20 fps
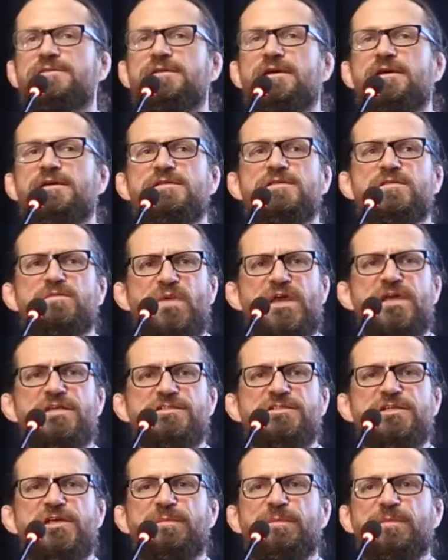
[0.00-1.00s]

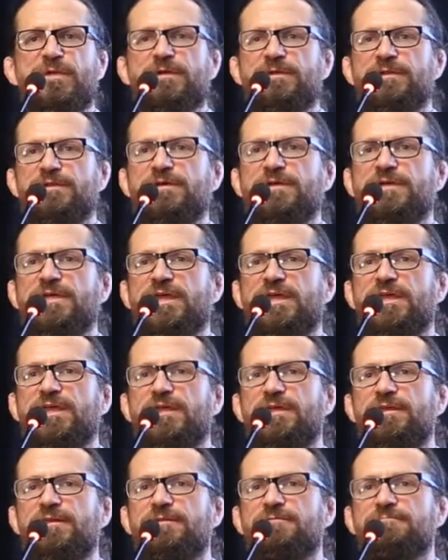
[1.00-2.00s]

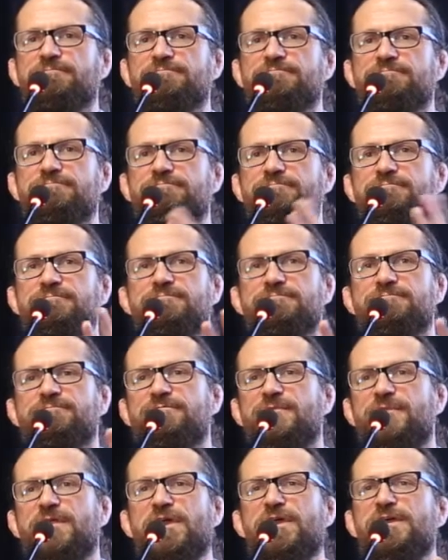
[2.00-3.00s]
spaceship-looking
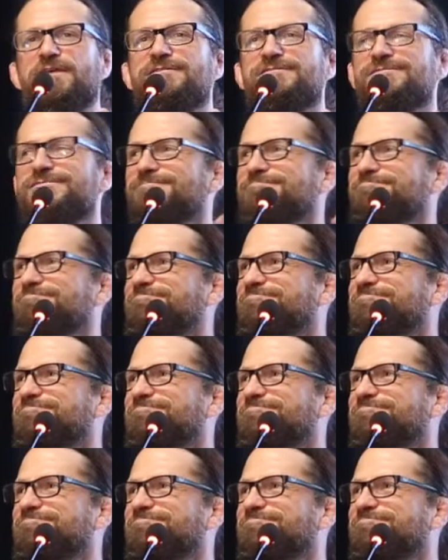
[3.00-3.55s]
things,